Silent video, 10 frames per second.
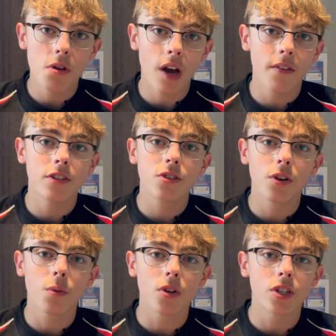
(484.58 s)
you have
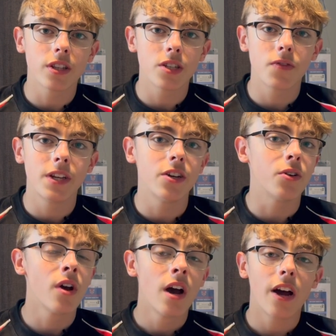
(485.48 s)
enjoyed watching this video.
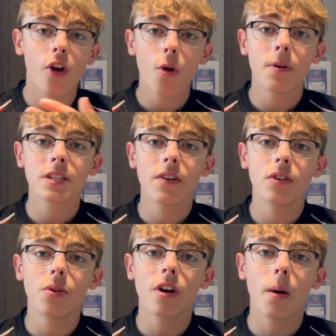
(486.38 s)
And I hope it's given
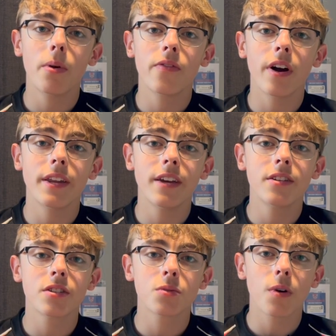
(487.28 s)
you a couple of
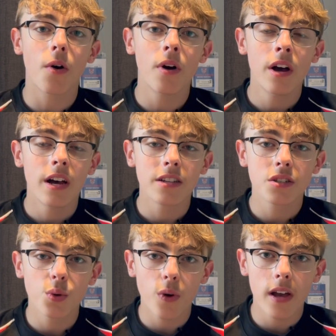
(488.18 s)
ideas as well as
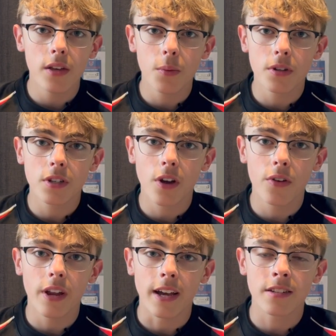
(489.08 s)
to where you want to go
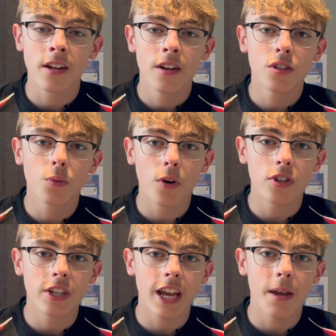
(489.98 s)
next to
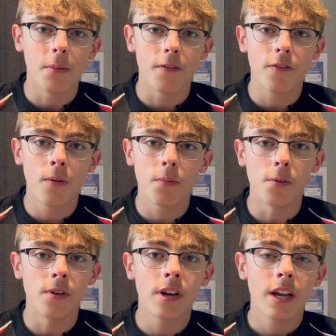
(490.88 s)
watch a game of
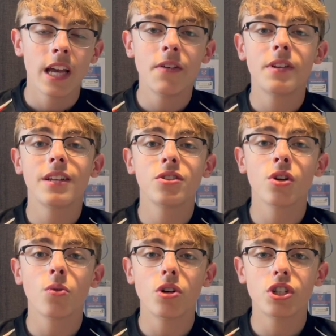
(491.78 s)
football. If you did
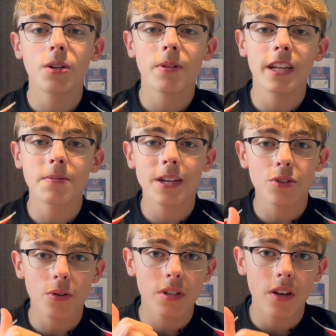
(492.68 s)
enjoy watching, please make
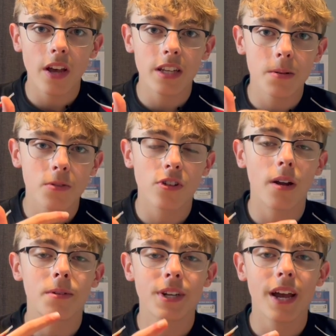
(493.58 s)
sure to like,
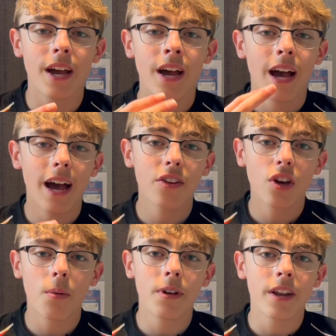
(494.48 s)
subscribe, share and
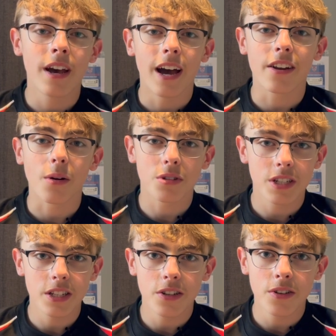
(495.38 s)
comment, and I'll
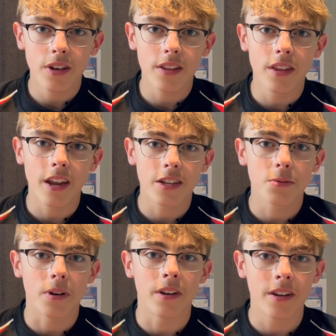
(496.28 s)
see you in the next
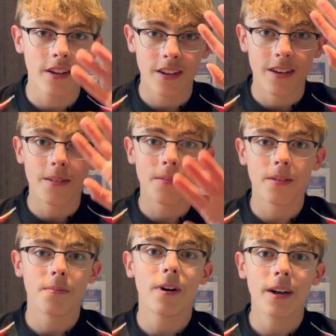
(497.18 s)
one.
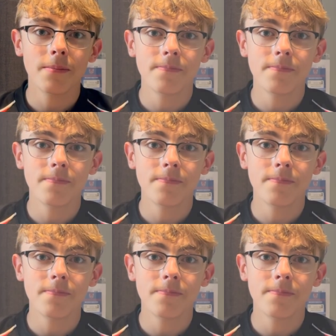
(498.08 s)
Bye.